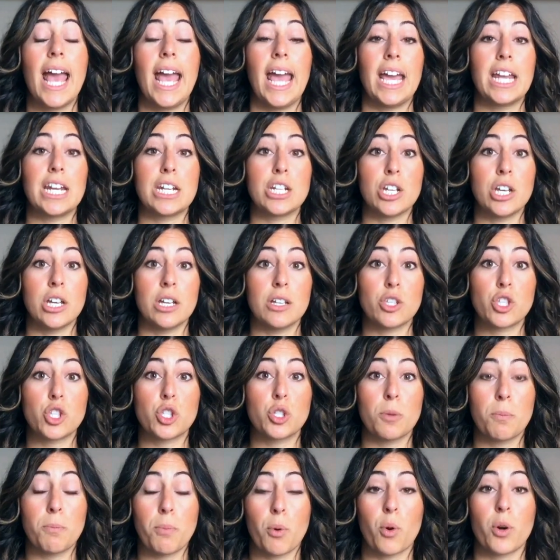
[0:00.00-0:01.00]
and
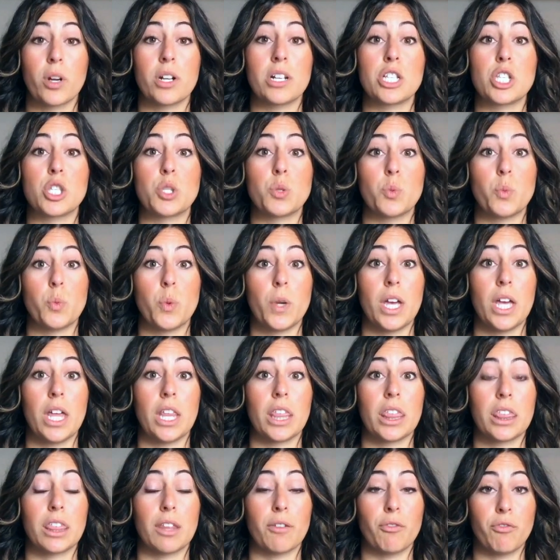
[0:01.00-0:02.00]
support us with
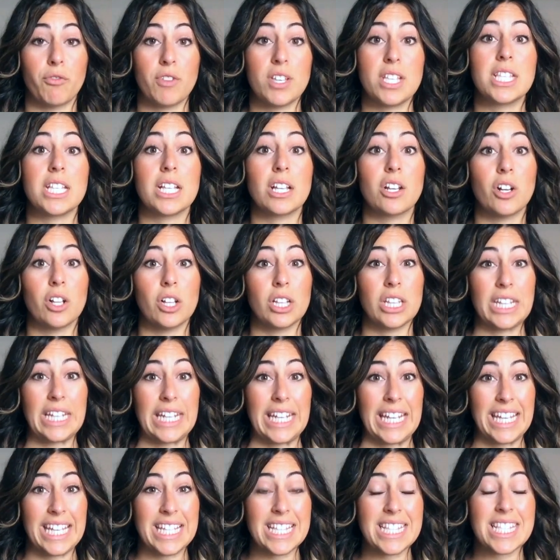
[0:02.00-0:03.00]
physical
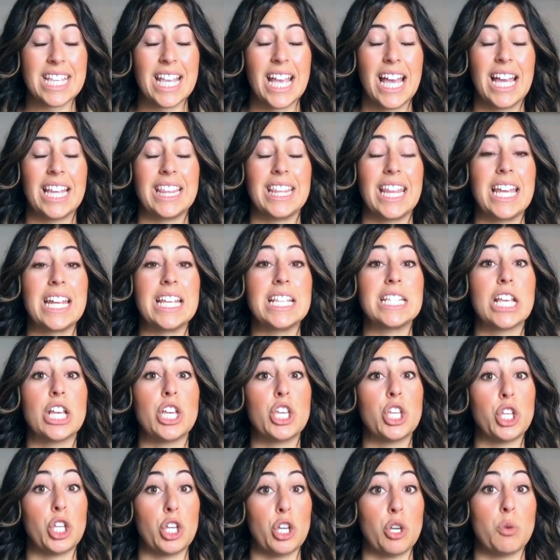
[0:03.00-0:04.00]
needs, that is a
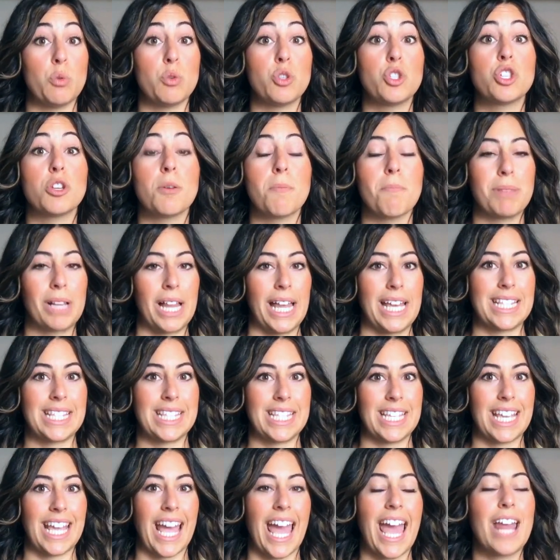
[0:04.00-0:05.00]
huge
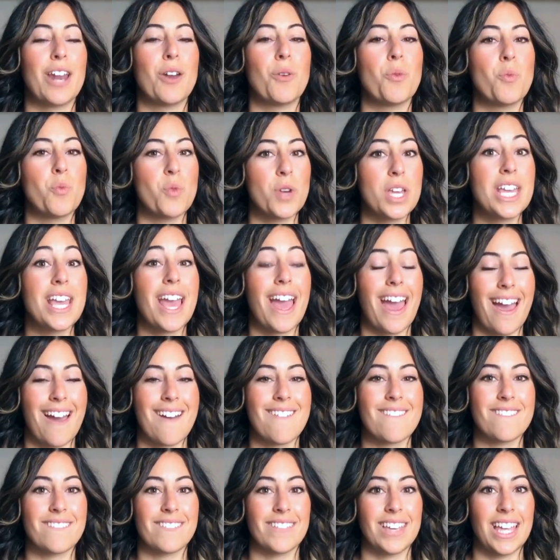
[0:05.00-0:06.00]
blessing. And we
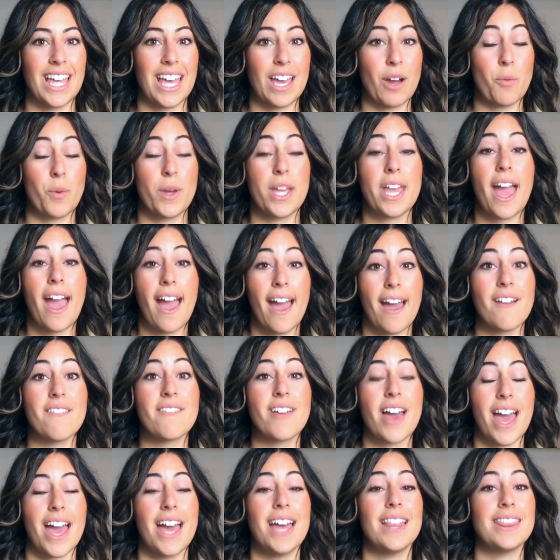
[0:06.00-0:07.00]
have
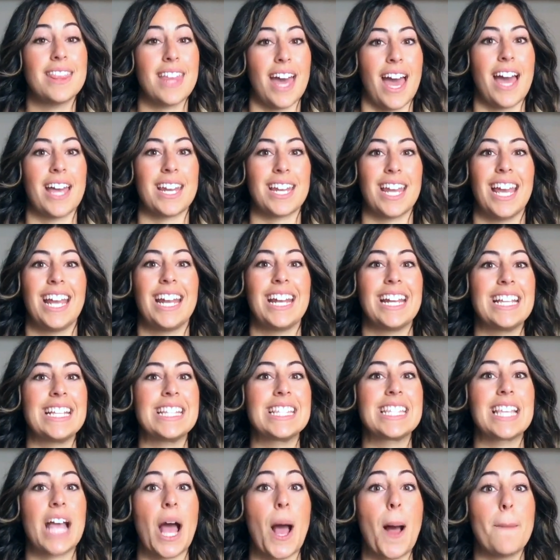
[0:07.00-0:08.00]
had that, and
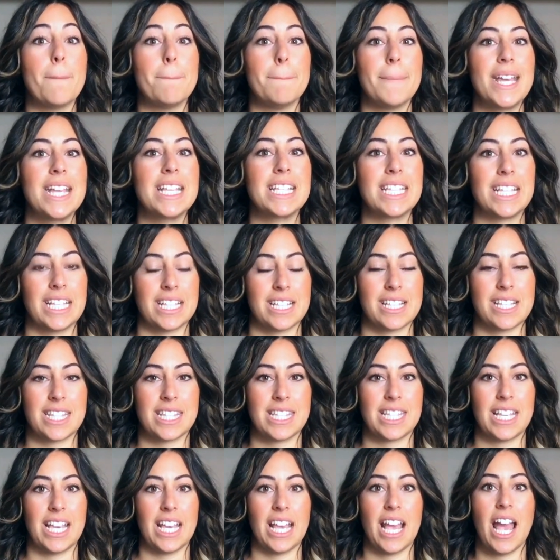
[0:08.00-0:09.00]
it's amazing to
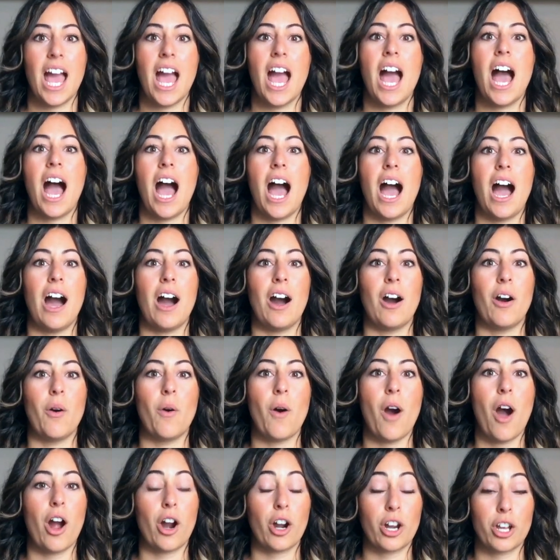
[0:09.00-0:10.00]
see
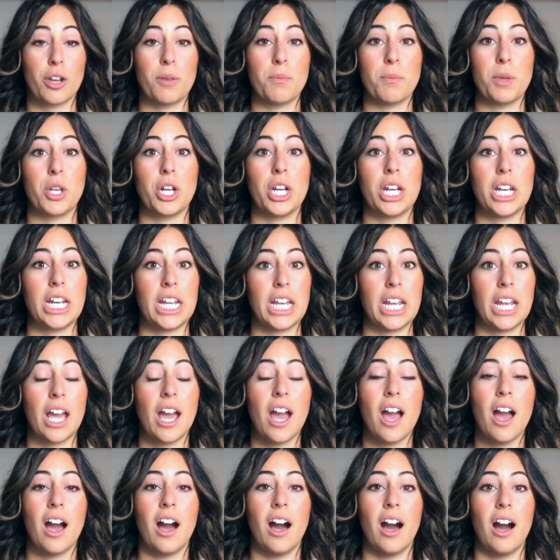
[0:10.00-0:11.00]
how our community
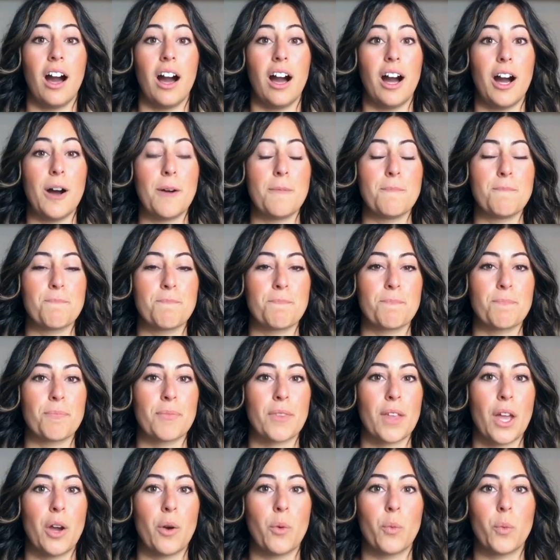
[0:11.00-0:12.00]

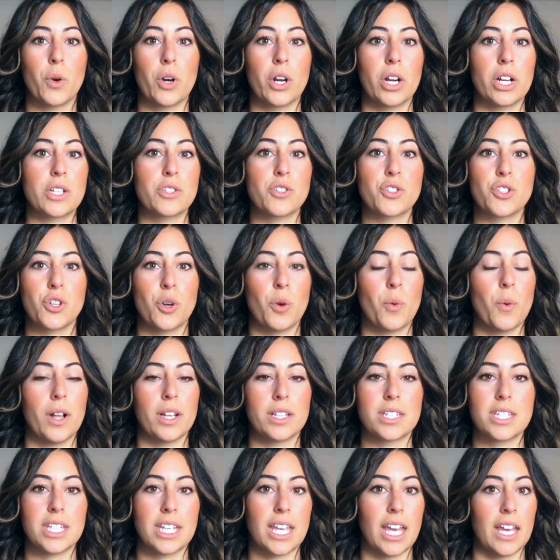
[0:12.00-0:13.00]
works so well
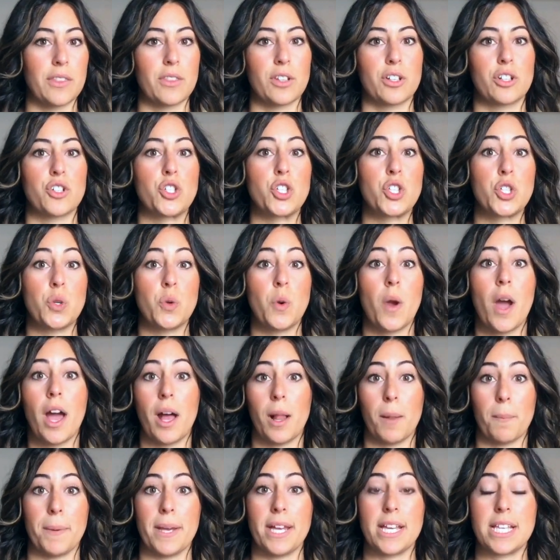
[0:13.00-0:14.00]
together to
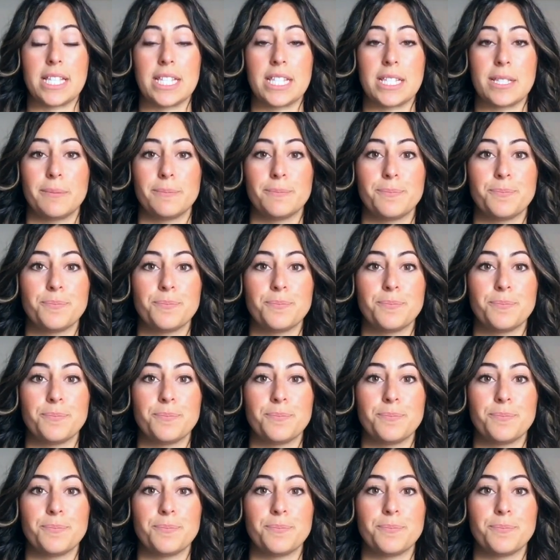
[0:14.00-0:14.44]
help us.